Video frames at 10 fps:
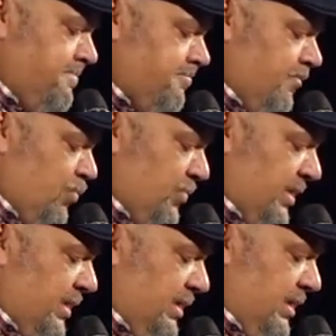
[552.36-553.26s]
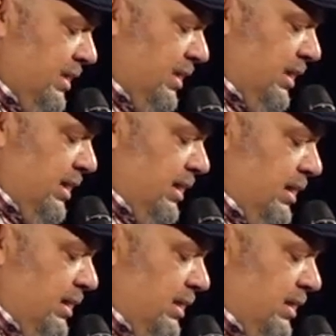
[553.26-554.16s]

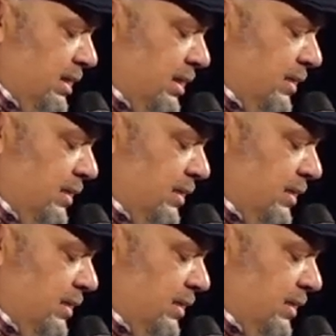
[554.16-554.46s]
Nothing is said.